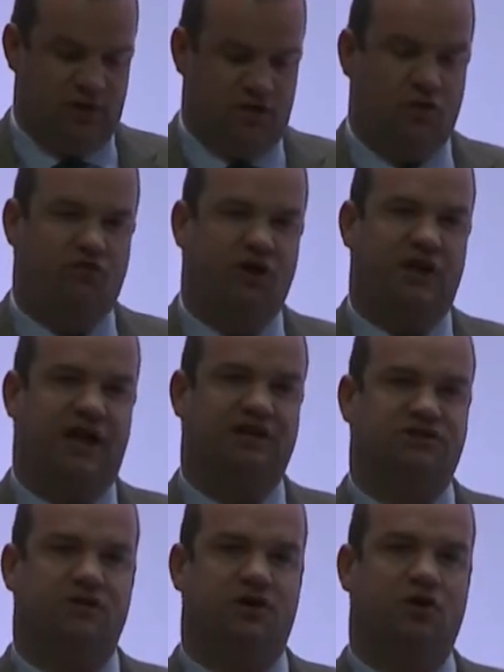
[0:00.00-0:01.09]
through
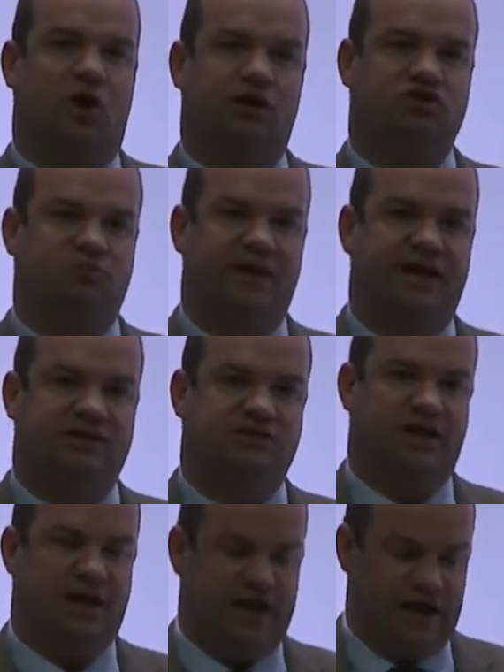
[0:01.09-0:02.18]
realising the knowledge base
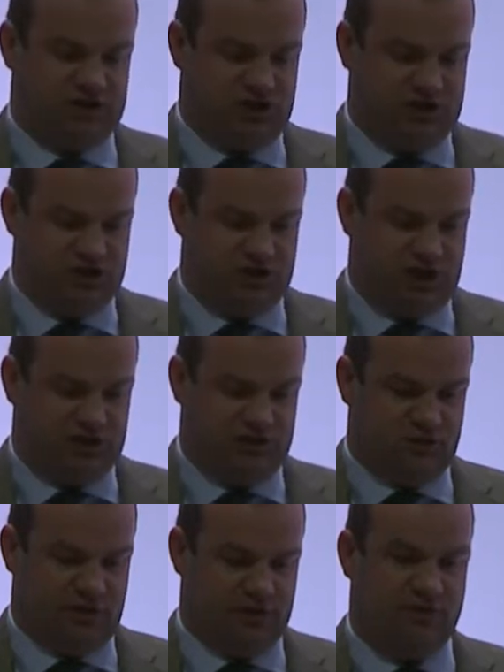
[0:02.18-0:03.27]
that I actually
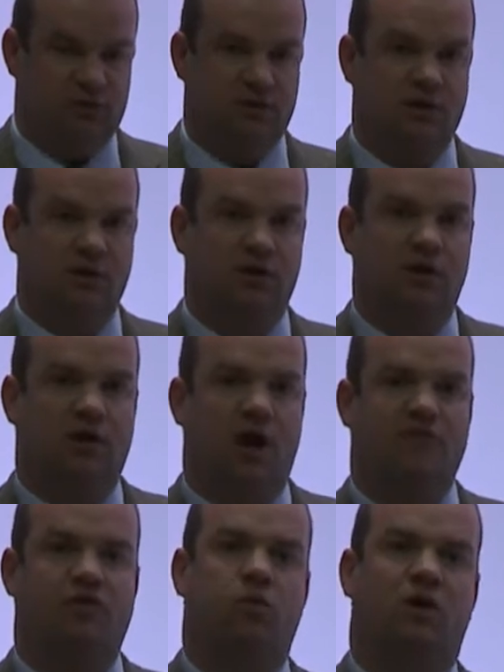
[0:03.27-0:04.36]
started with.
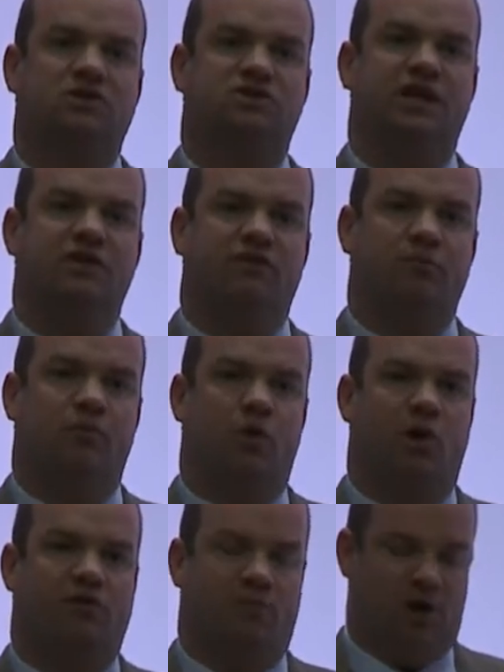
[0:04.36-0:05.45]
However, what's even
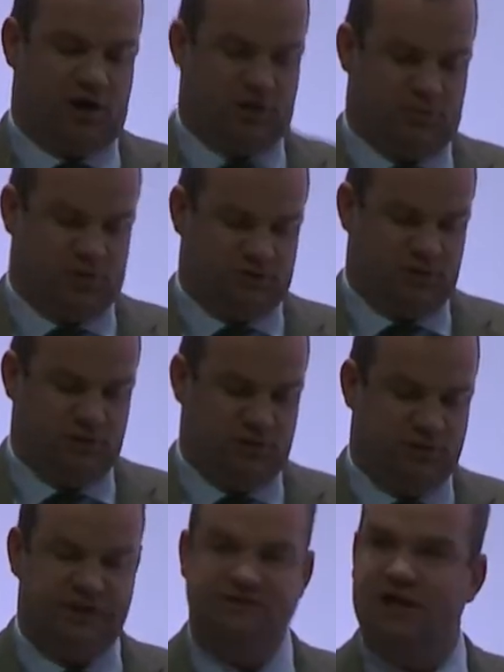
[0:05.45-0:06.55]
more remarkable
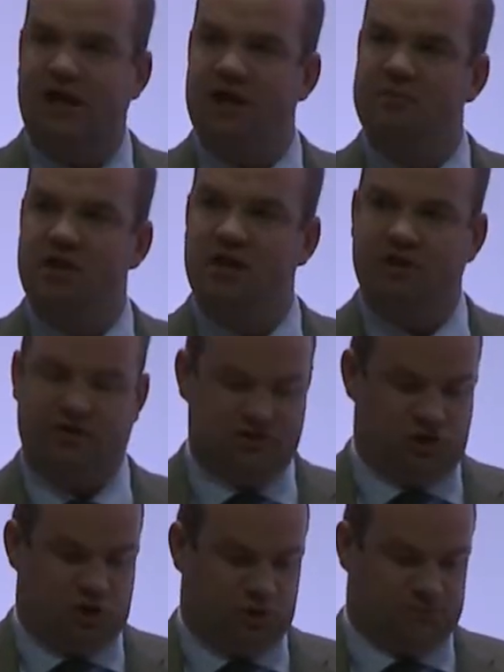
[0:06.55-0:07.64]
is that I'm here at
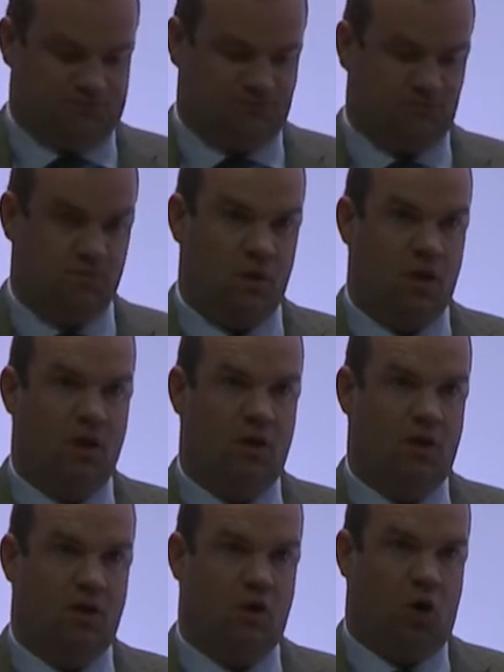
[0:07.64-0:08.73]
all.
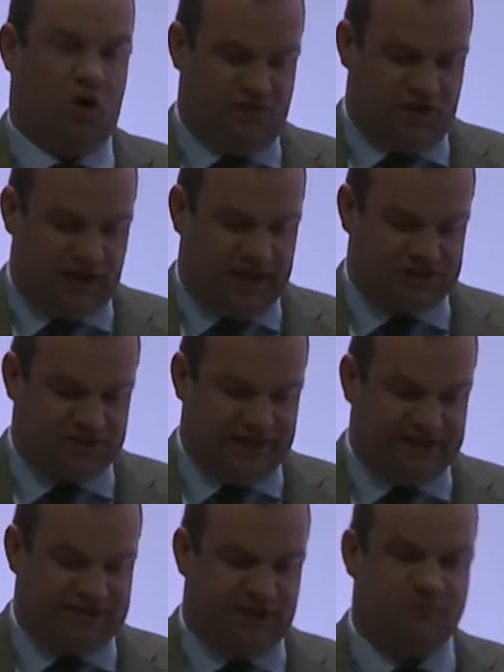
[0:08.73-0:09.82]
Over the last
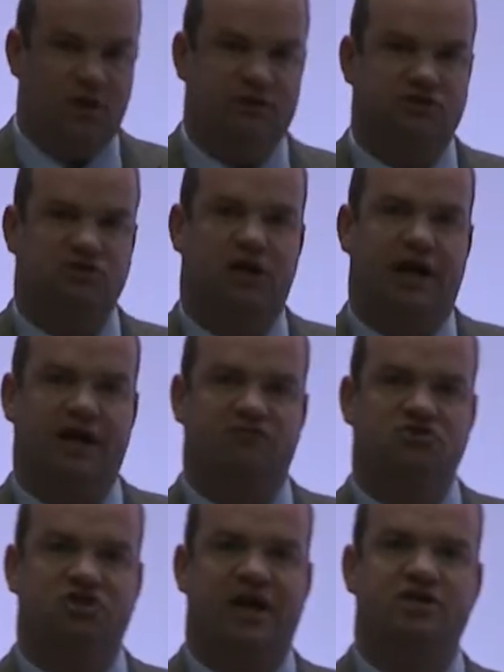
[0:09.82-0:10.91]
18 months, I
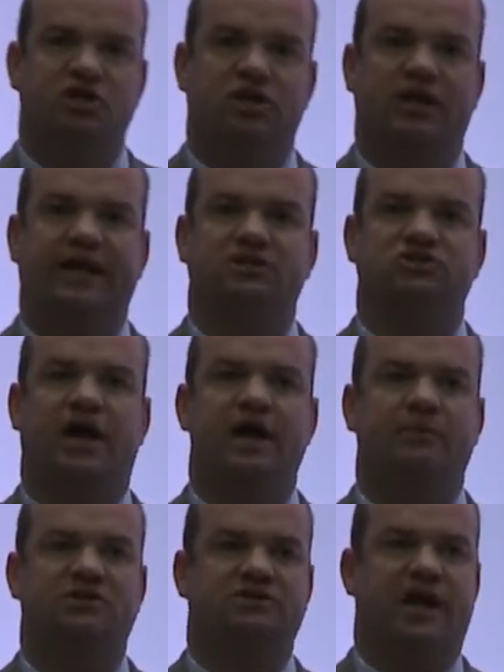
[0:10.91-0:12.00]
have genuinely,
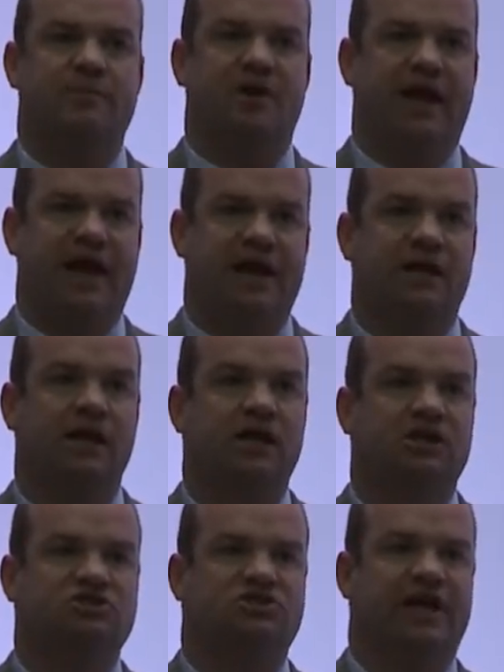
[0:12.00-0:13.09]
time and time again,
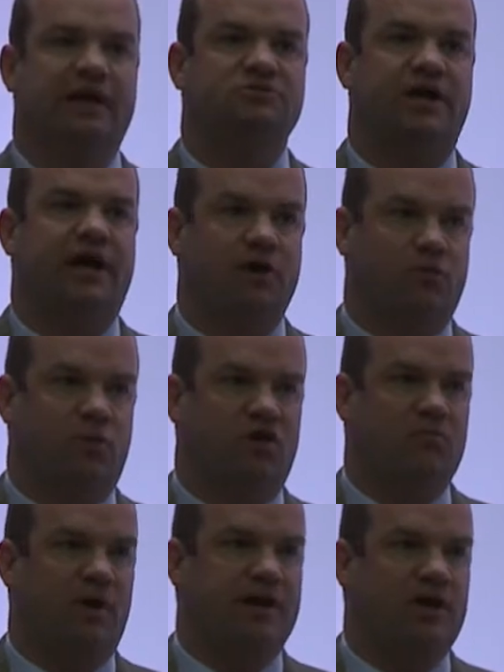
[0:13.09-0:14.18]
stepped out
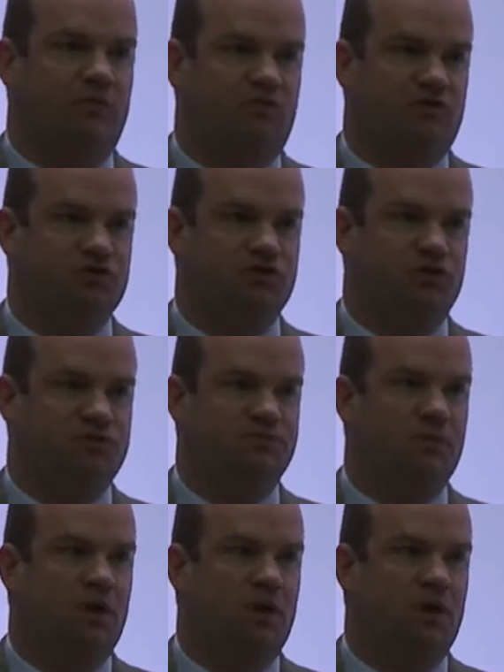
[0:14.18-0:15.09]
with my comfort zone.